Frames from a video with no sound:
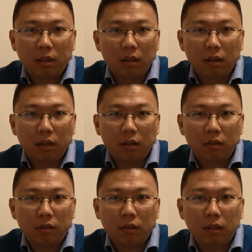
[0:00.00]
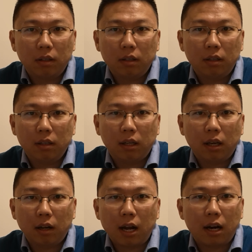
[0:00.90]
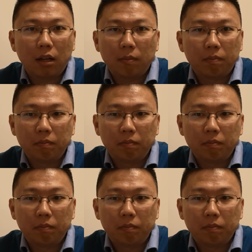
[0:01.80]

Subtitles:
you get all of